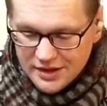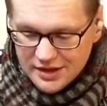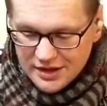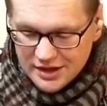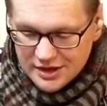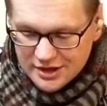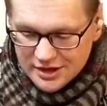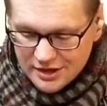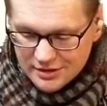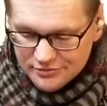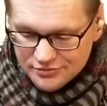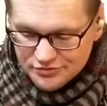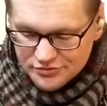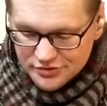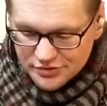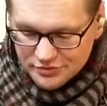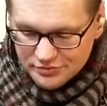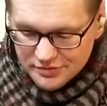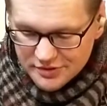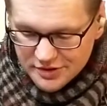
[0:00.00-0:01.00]
It comes
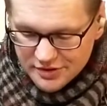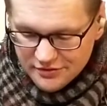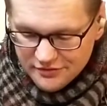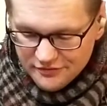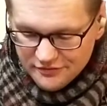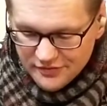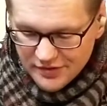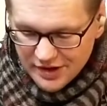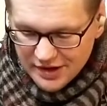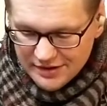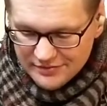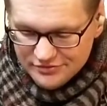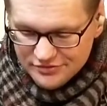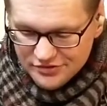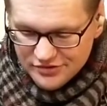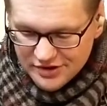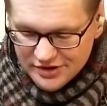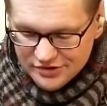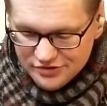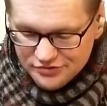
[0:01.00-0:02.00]
with
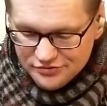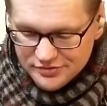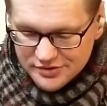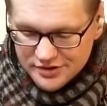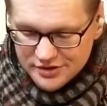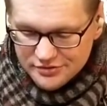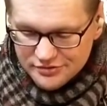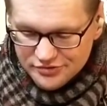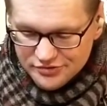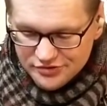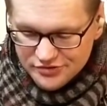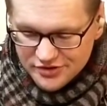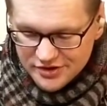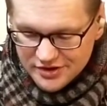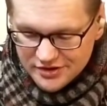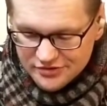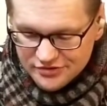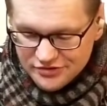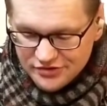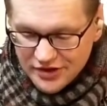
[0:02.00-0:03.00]

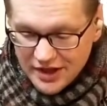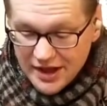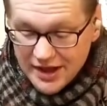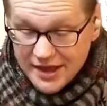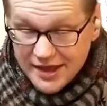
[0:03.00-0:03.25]
305/306